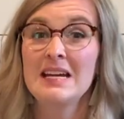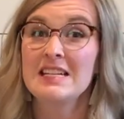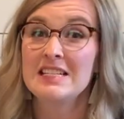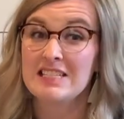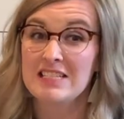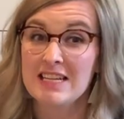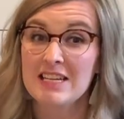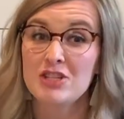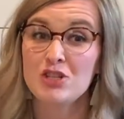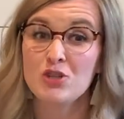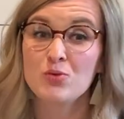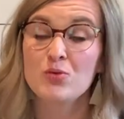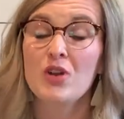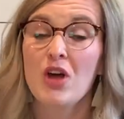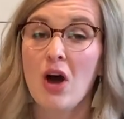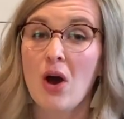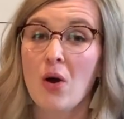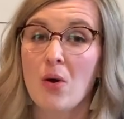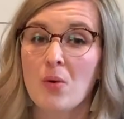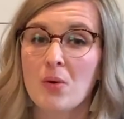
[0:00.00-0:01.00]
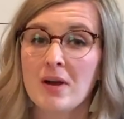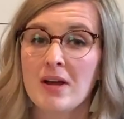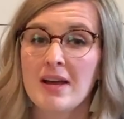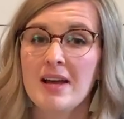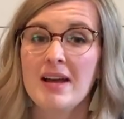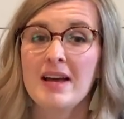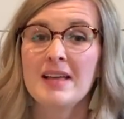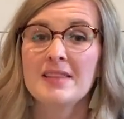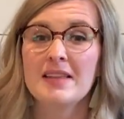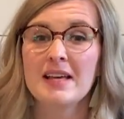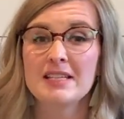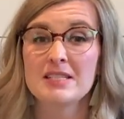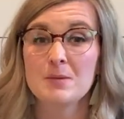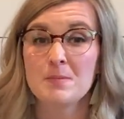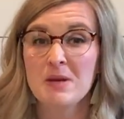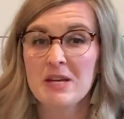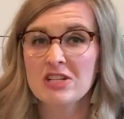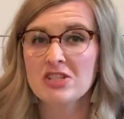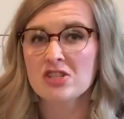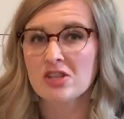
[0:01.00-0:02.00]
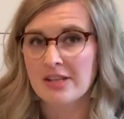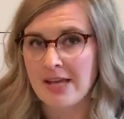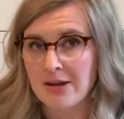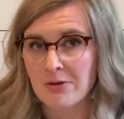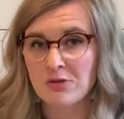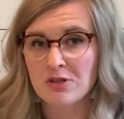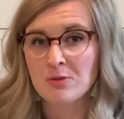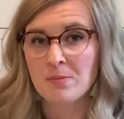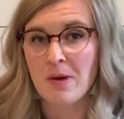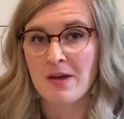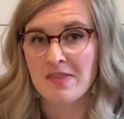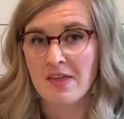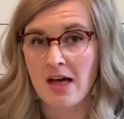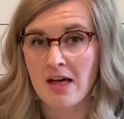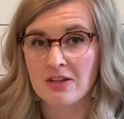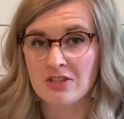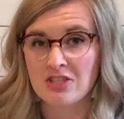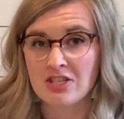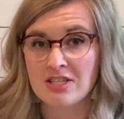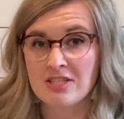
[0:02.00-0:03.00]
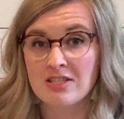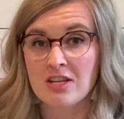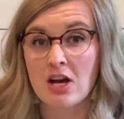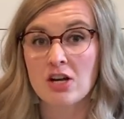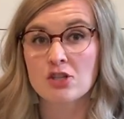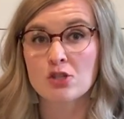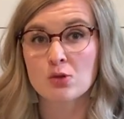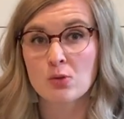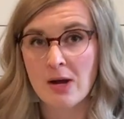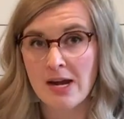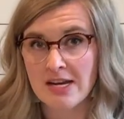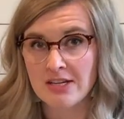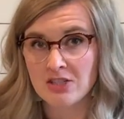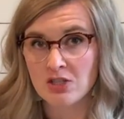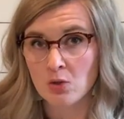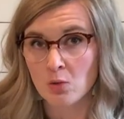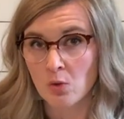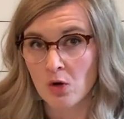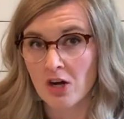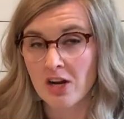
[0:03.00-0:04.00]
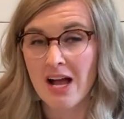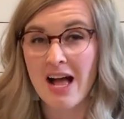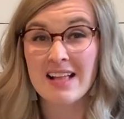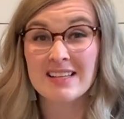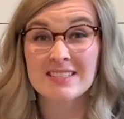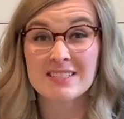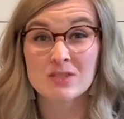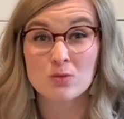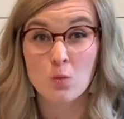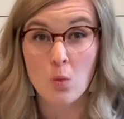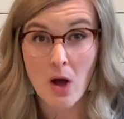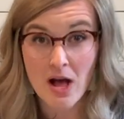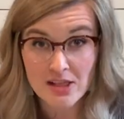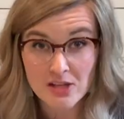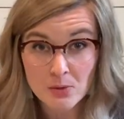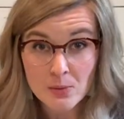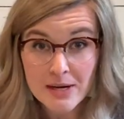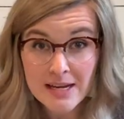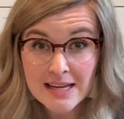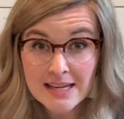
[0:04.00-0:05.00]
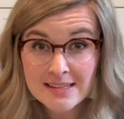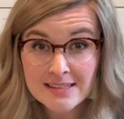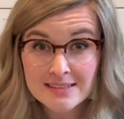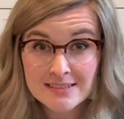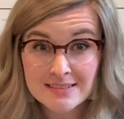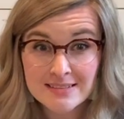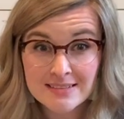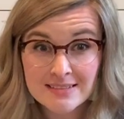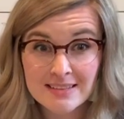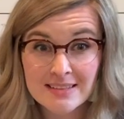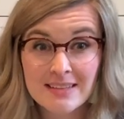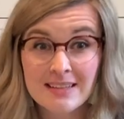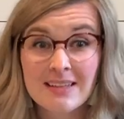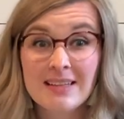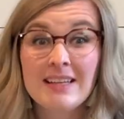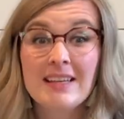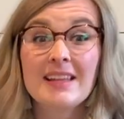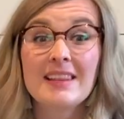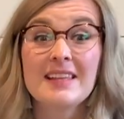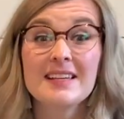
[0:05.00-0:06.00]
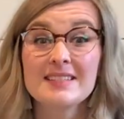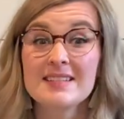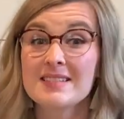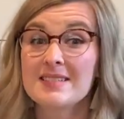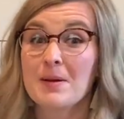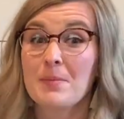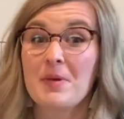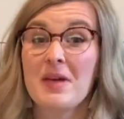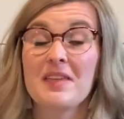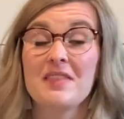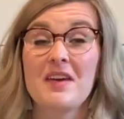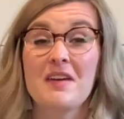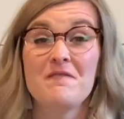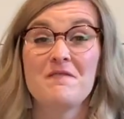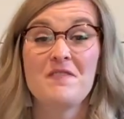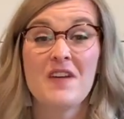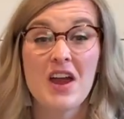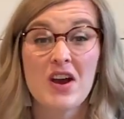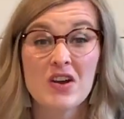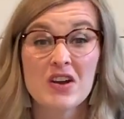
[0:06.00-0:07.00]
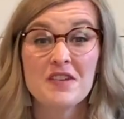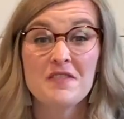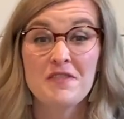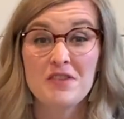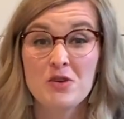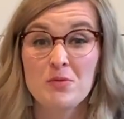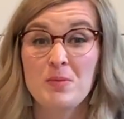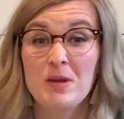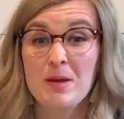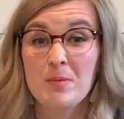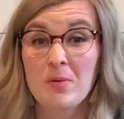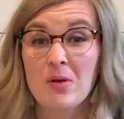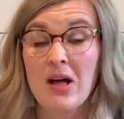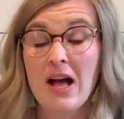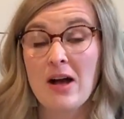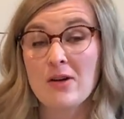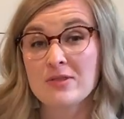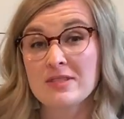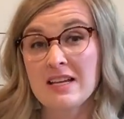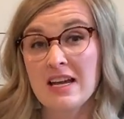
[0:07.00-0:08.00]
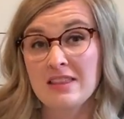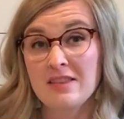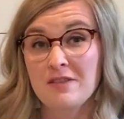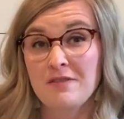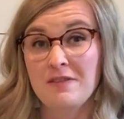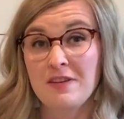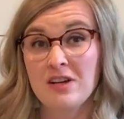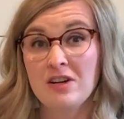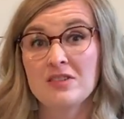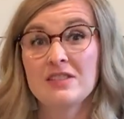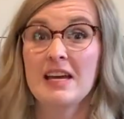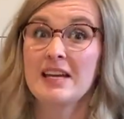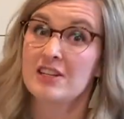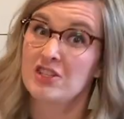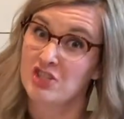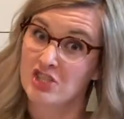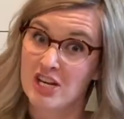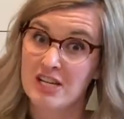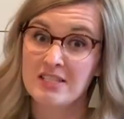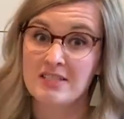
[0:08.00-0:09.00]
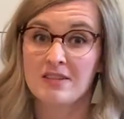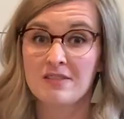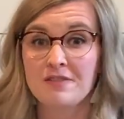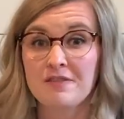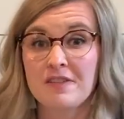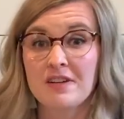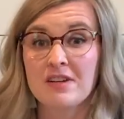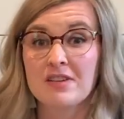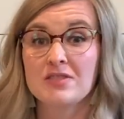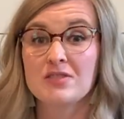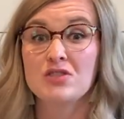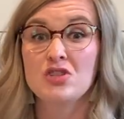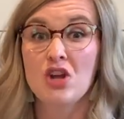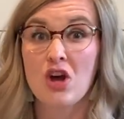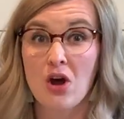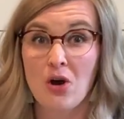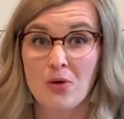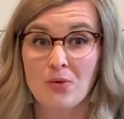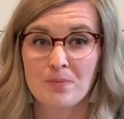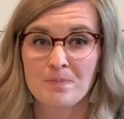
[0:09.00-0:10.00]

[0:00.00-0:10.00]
Did you know that speech language pathologists are trained to work on swallowing? This is something that very few people outside the field and adjacent fields know.